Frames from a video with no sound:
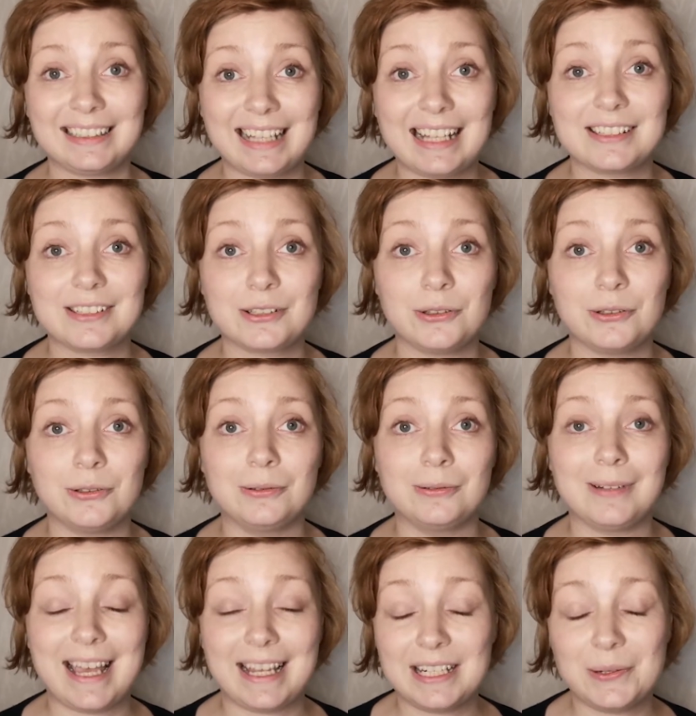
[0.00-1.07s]

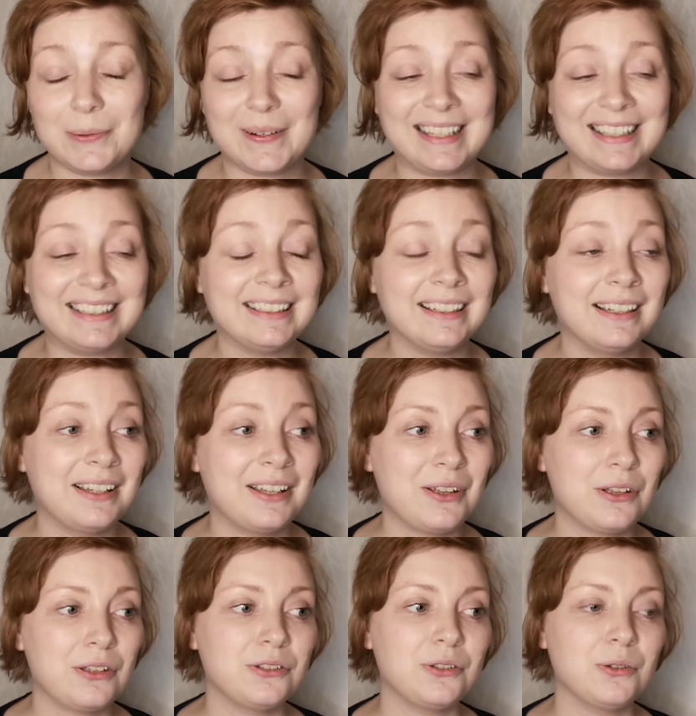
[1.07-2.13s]
Glasgow anyway.
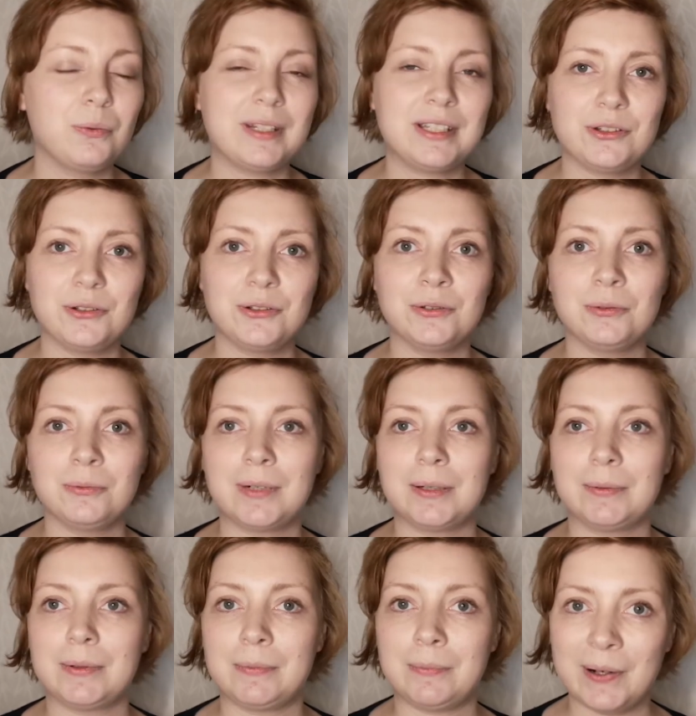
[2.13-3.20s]
So we knew
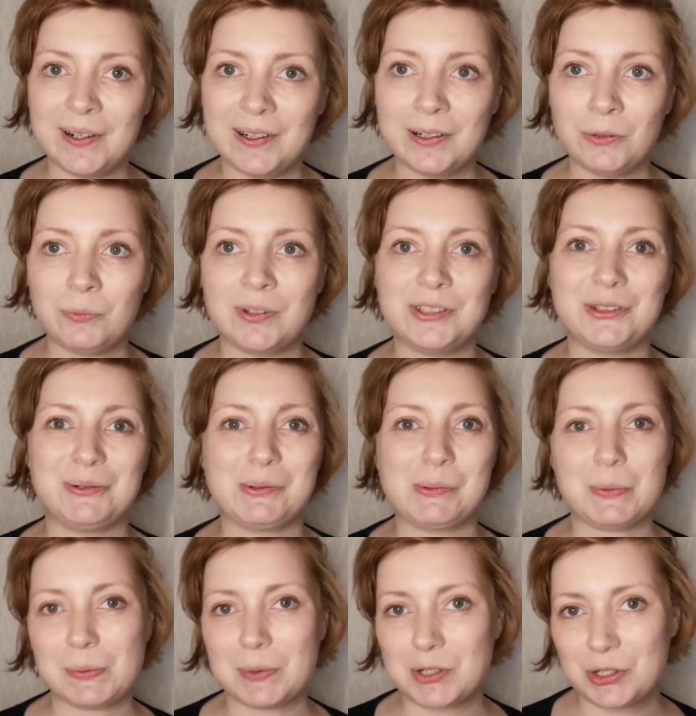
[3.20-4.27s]
where we were, we knew
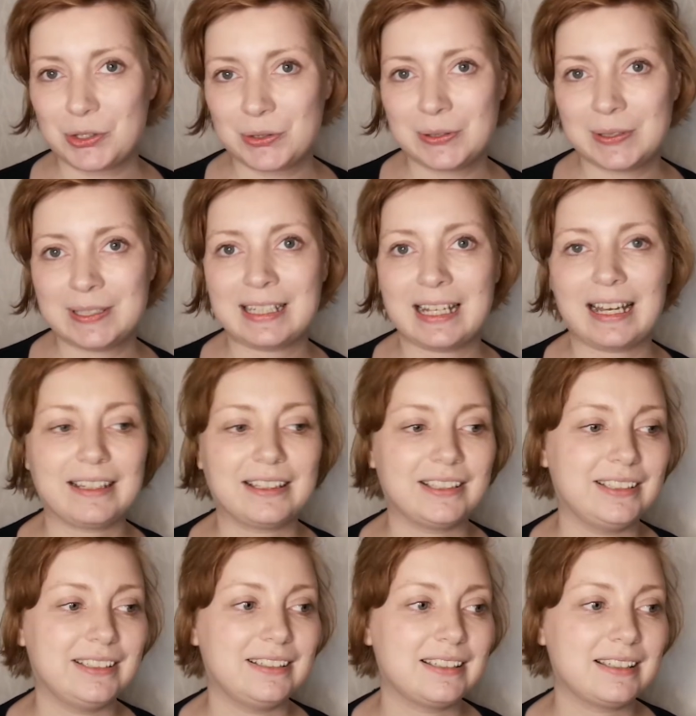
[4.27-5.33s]
what we were doing, I
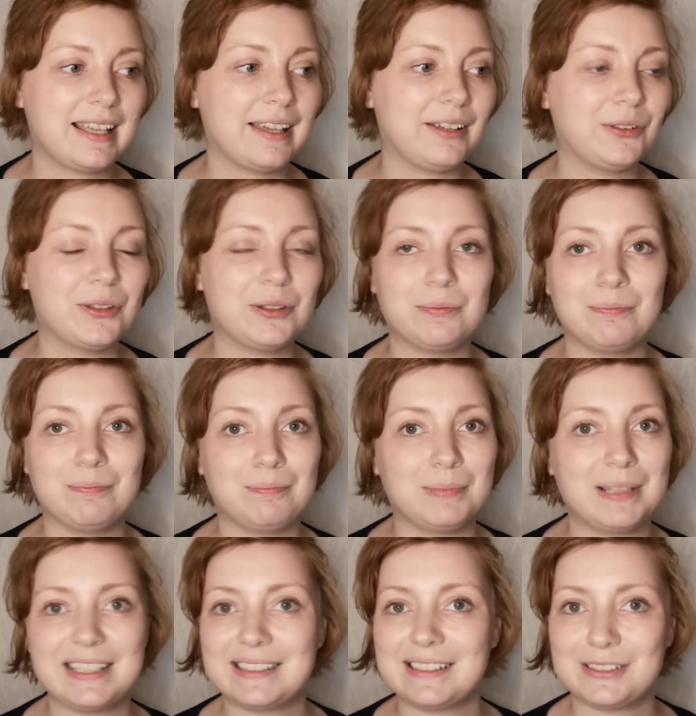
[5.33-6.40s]
could tell them
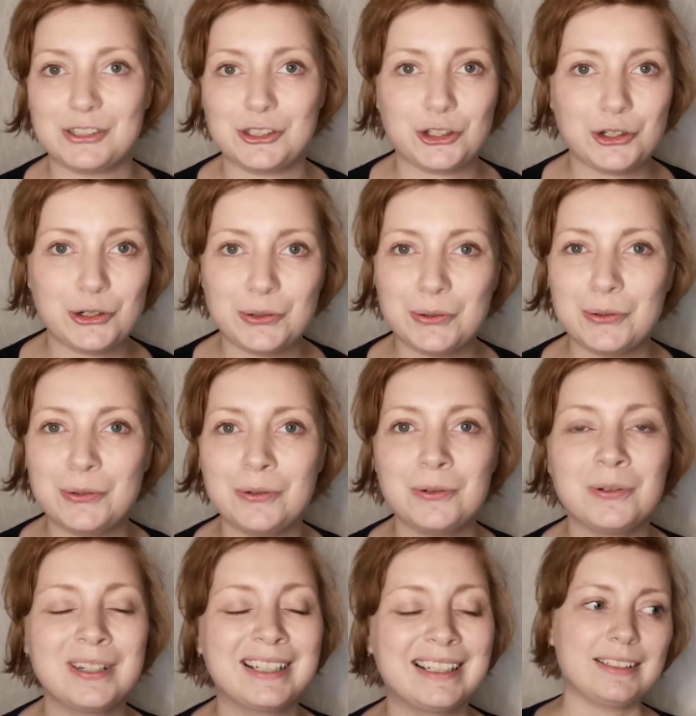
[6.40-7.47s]
places to
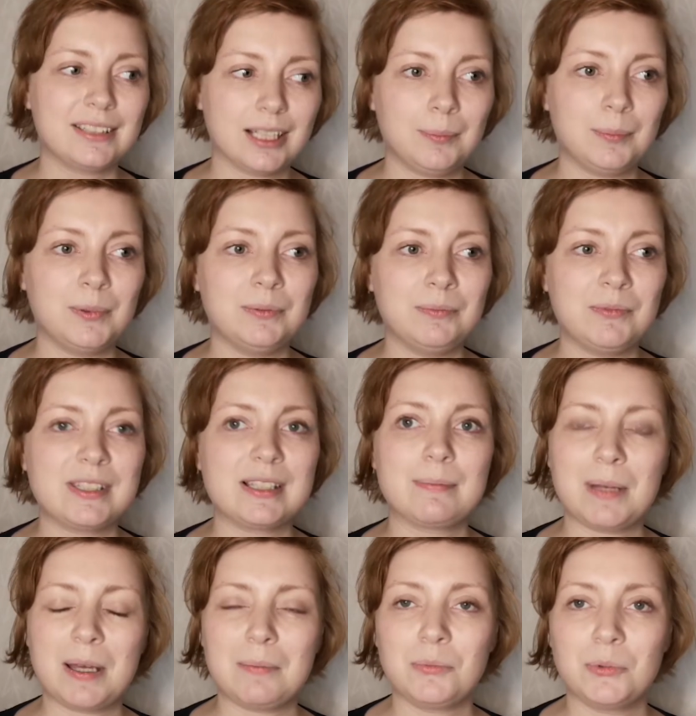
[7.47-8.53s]
go. Dublin was a
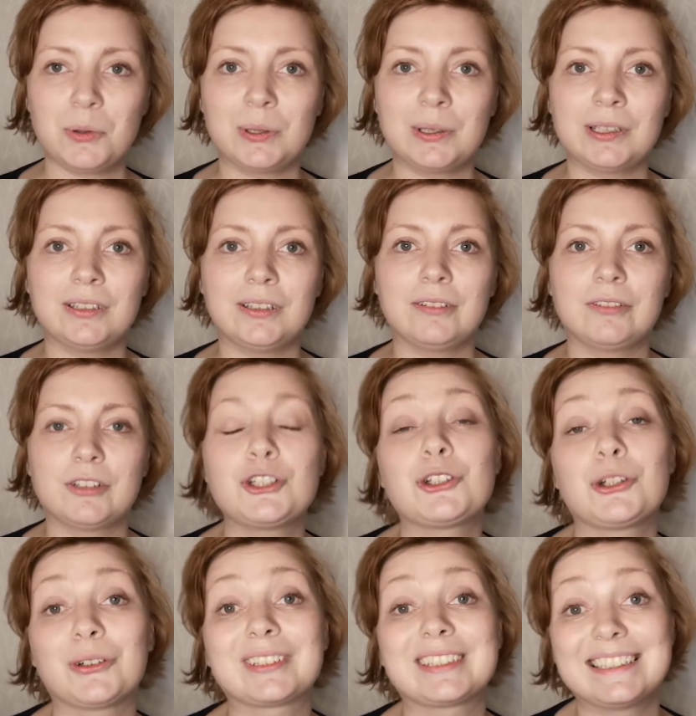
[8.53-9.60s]
bit more of a
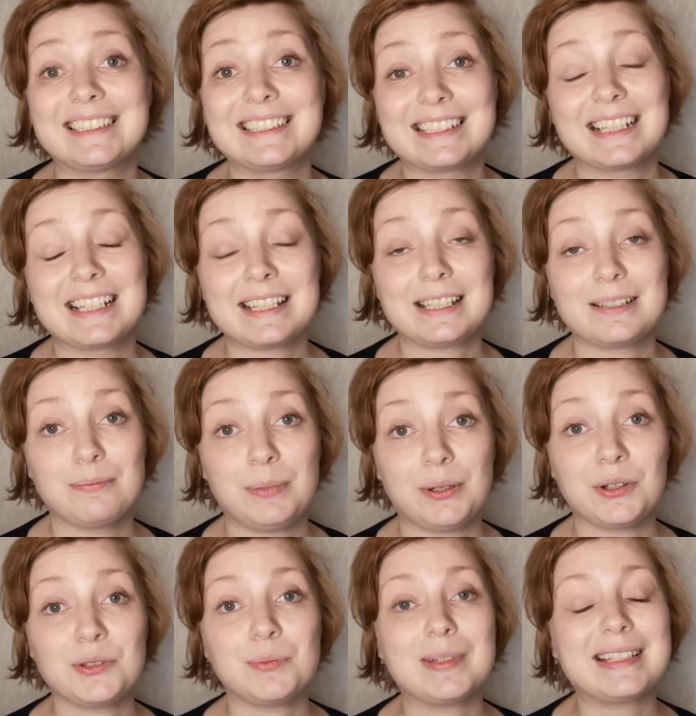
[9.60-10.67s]
shock to the system
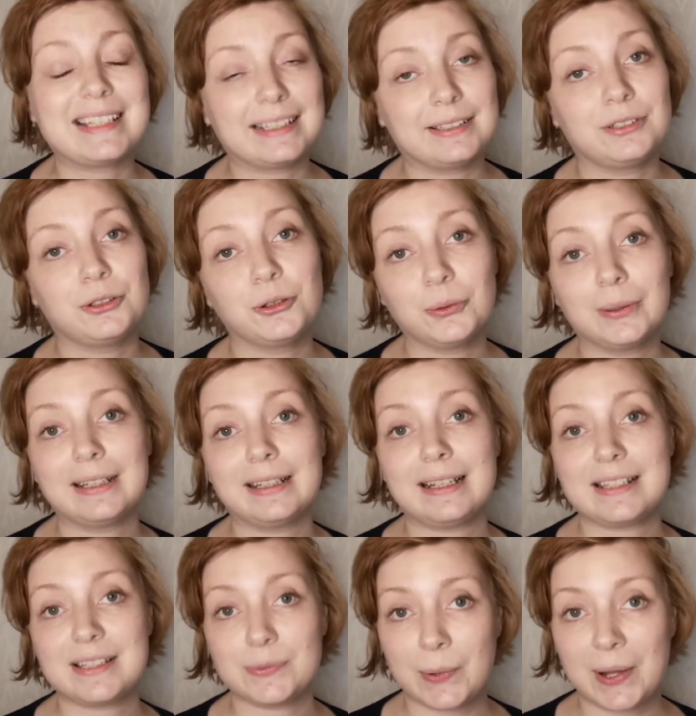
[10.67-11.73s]
because we didn't know it
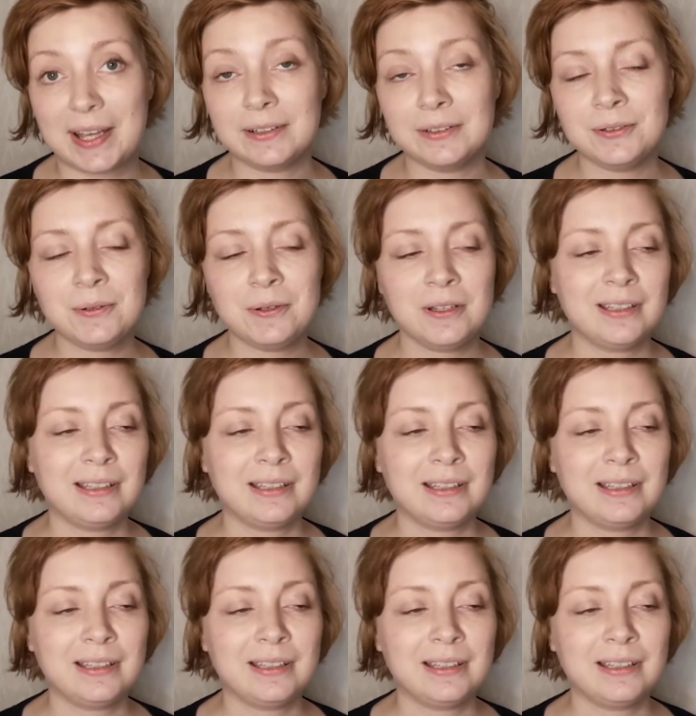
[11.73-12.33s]
as well.